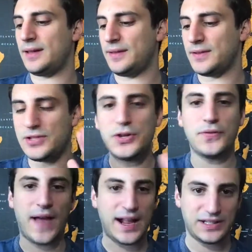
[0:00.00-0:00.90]
there's two
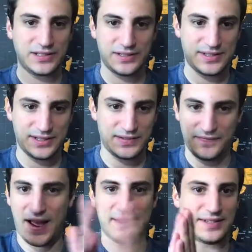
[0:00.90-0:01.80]
facts
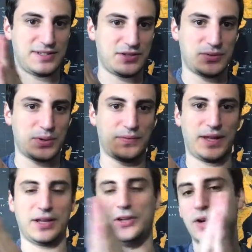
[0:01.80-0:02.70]
facets to sort of
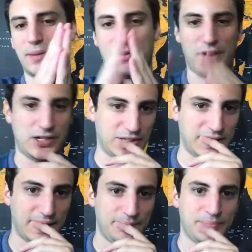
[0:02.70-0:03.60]
like good immigration
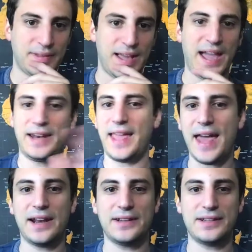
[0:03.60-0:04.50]
here, and
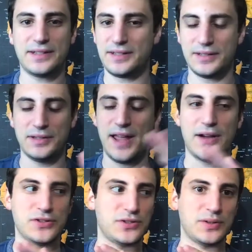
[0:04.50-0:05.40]
Canada
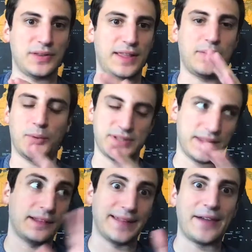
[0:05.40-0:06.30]
nails like we'll say
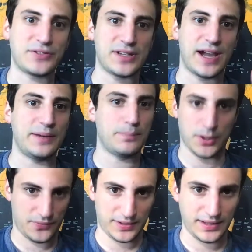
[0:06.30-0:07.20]
the left side
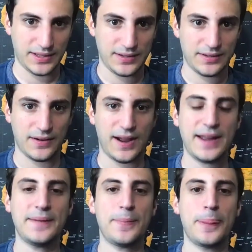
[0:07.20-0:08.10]
perfectly. right?